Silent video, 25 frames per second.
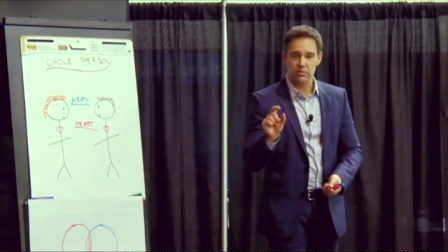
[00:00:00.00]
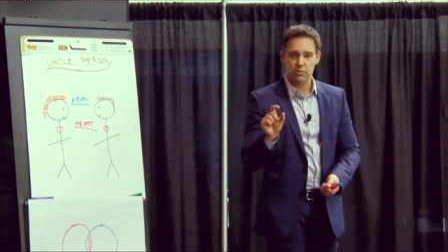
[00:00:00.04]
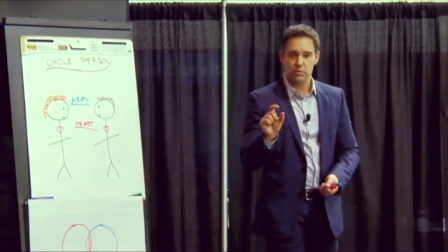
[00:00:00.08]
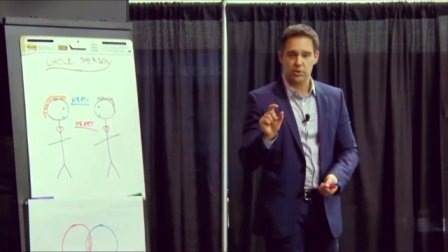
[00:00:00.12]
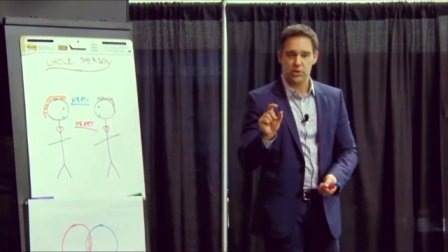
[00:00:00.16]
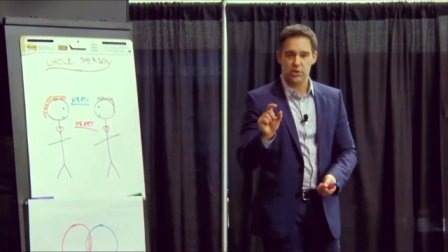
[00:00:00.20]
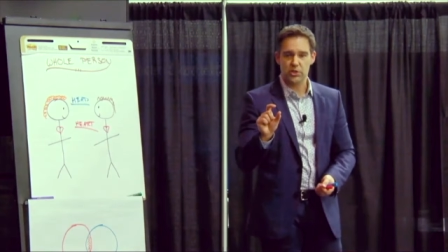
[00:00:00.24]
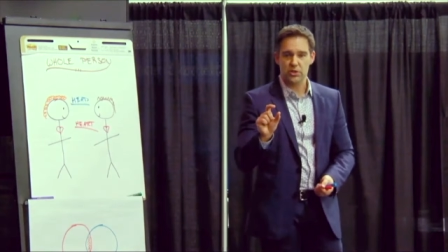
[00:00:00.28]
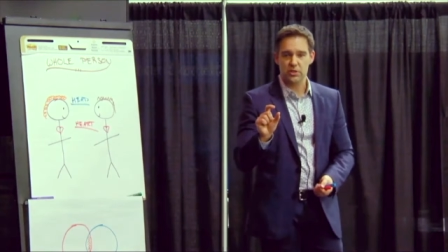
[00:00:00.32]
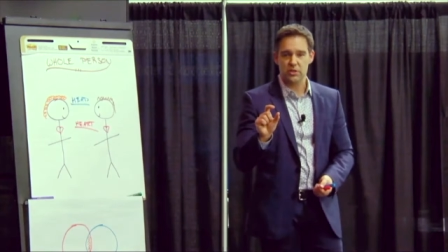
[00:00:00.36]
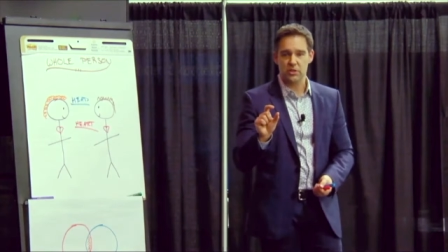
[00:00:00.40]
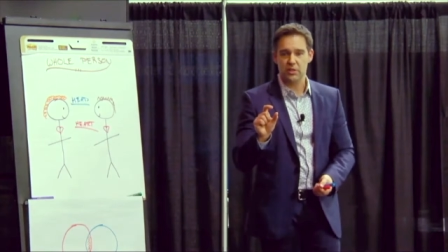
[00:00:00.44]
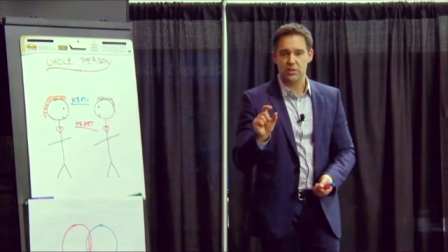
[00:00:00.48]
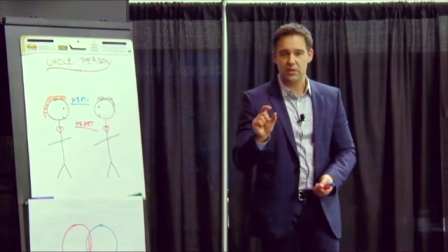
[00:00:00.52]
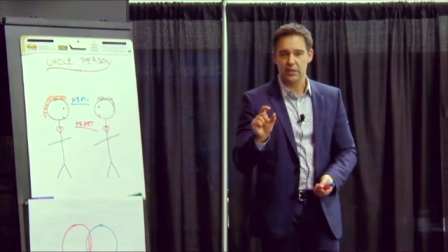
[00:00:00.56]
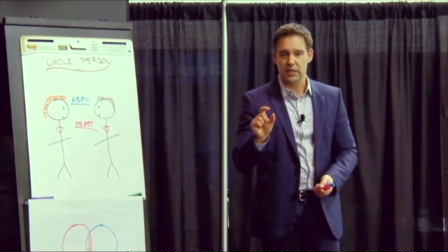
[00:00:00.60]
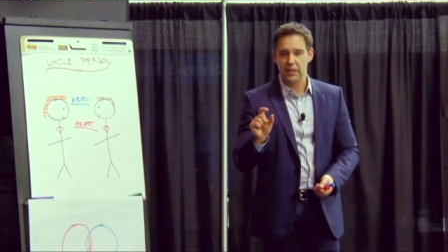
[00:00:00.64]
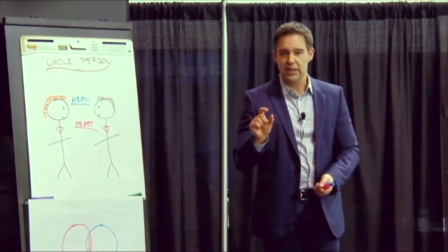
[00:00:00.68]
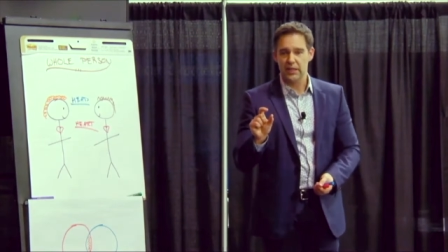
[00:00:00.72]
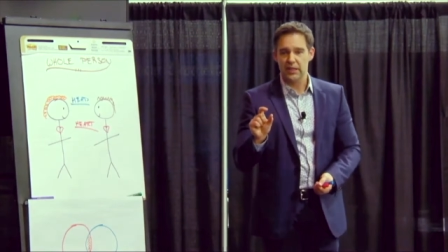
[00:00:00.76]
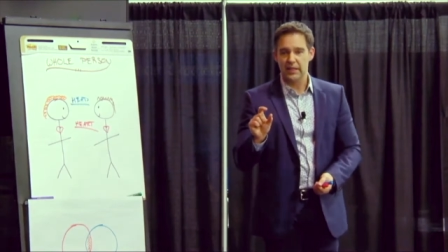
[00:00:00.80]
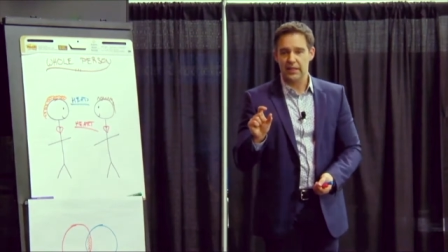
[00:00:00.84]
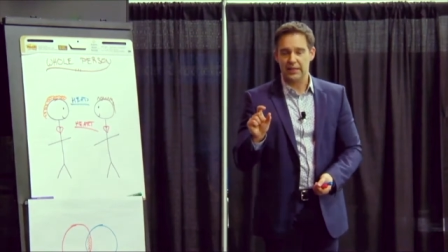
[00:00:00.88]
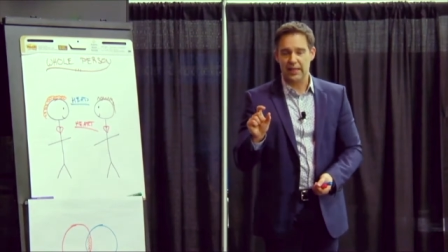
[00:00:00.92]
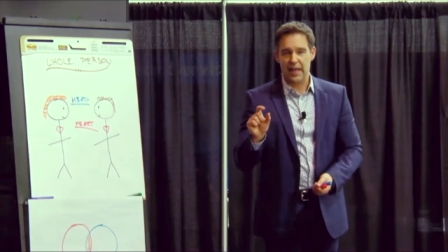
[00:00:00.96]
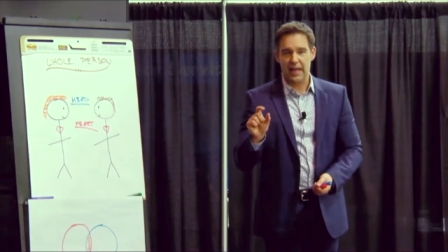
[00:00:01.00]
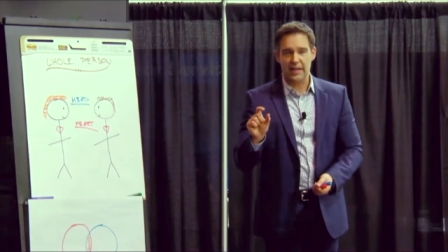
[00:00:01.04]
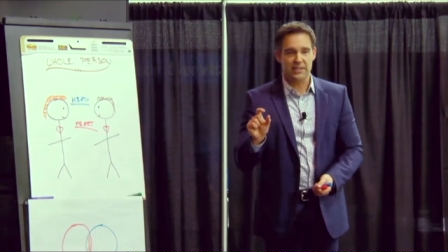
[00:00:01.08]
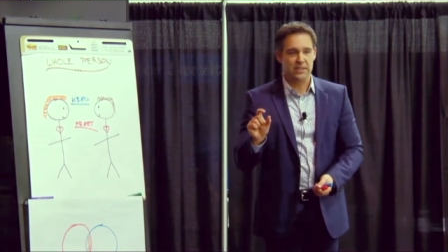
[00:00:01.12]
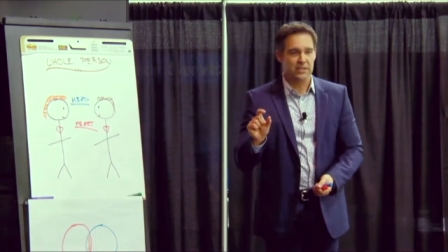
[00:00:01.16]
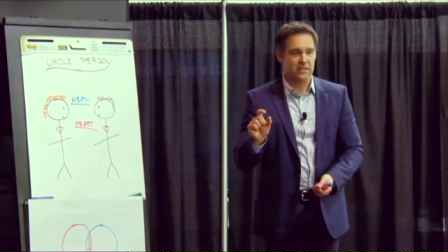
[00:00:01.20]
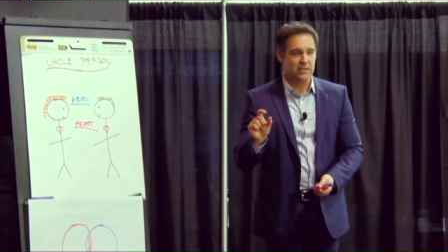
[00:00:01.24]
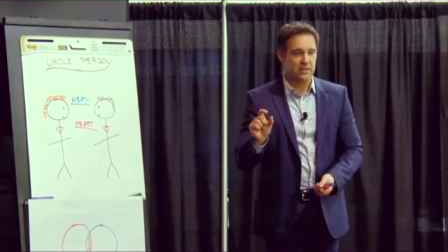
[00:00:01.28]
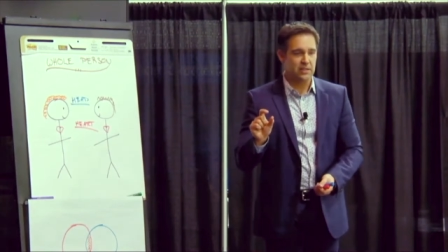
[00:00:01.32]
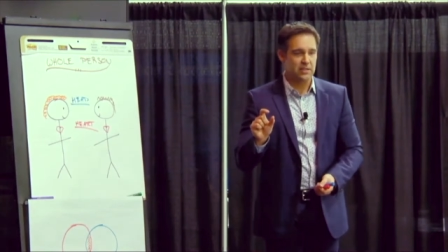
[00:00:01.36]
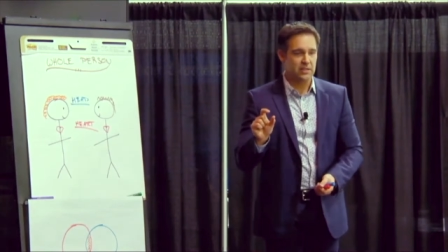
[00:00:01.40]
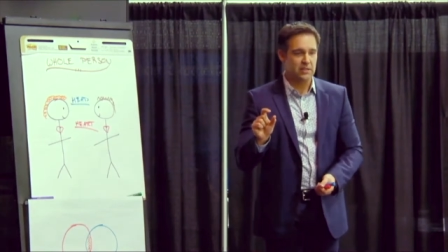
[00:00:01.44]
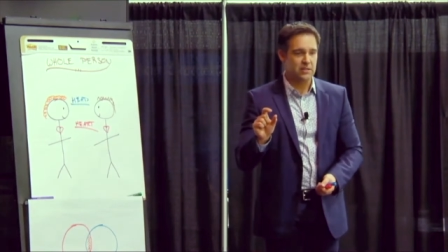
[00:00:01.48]
which in
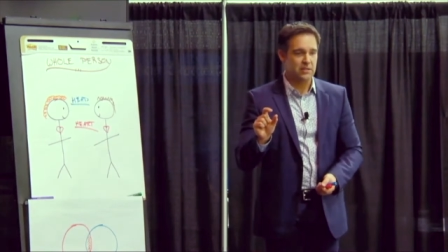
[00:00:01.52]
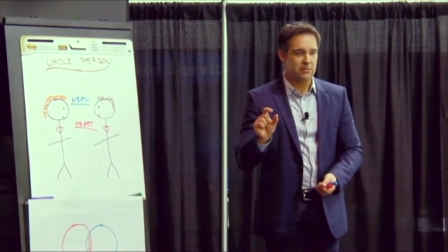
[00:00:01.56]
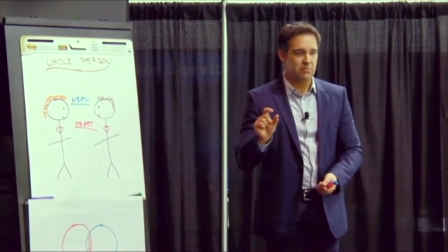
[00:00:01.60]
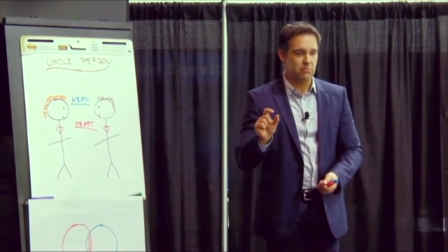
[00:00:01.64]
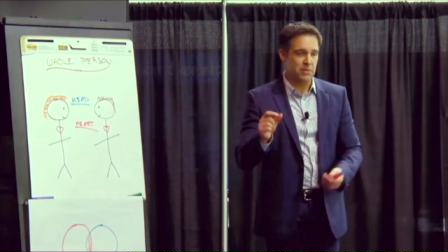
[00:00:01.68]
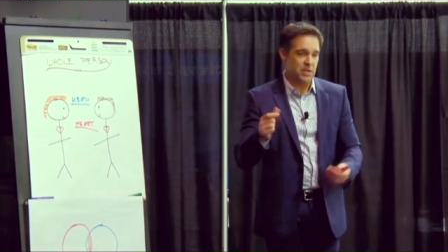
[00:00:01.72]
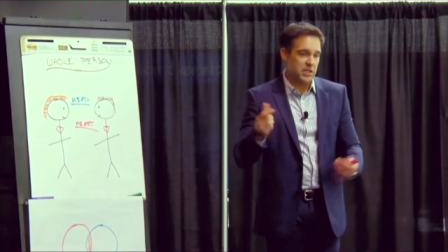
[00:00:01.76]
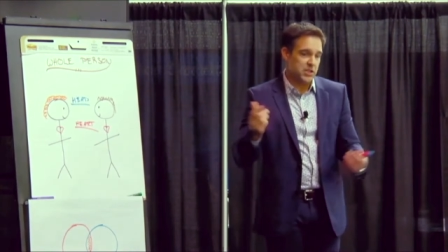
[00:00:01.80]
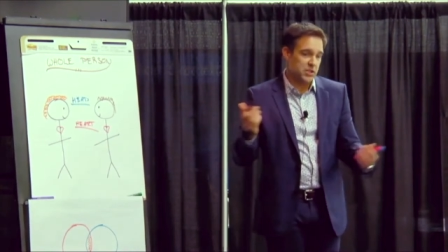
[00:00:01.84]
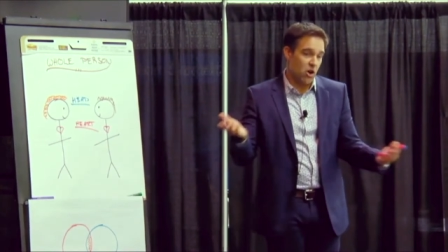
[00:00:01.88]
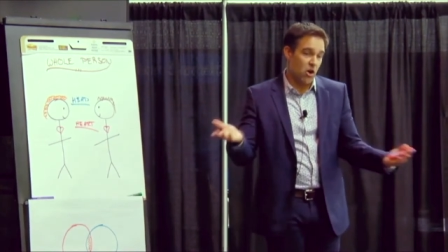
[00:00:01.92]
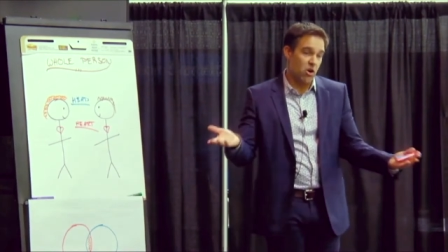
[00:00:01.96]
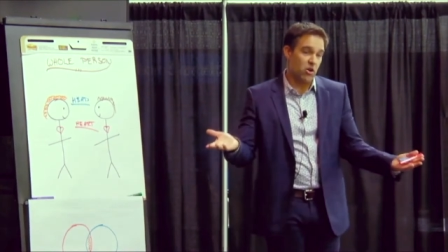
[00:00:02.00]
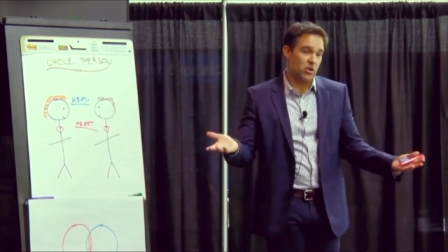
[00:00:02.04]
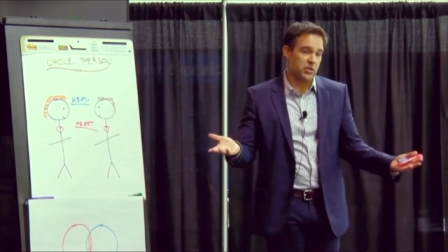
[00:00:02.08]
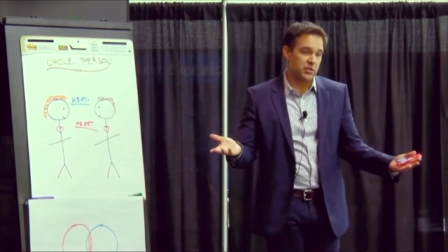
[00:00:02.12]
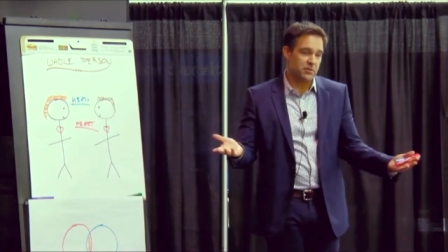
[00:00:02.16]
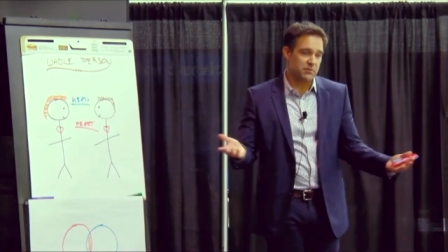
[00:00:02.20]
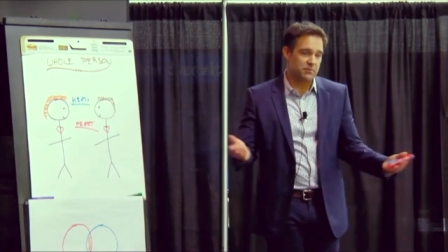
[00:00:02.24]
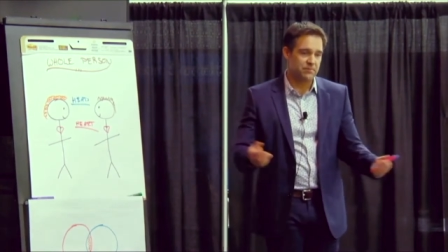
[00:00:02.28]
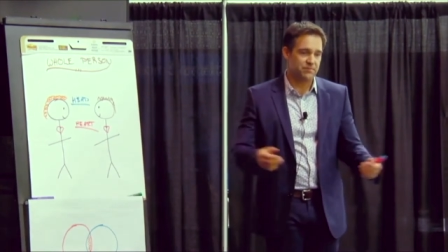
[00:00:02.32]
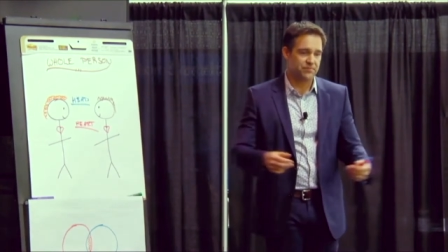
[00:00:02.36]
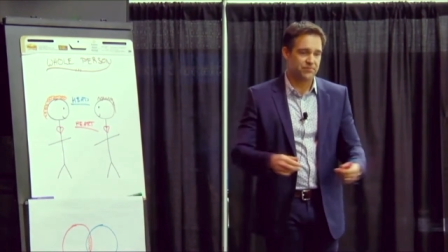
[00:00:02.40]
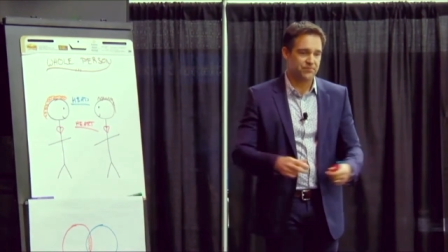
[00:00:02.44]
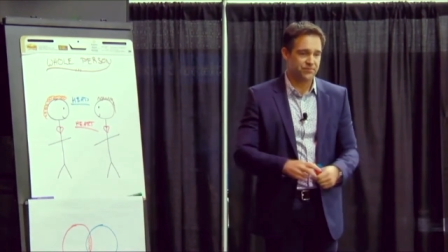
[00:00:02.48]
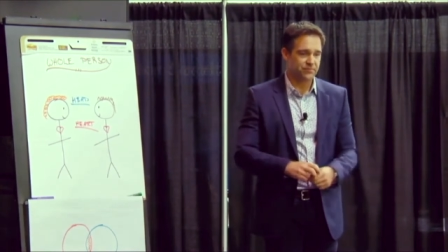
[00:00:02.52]
Latin means heart.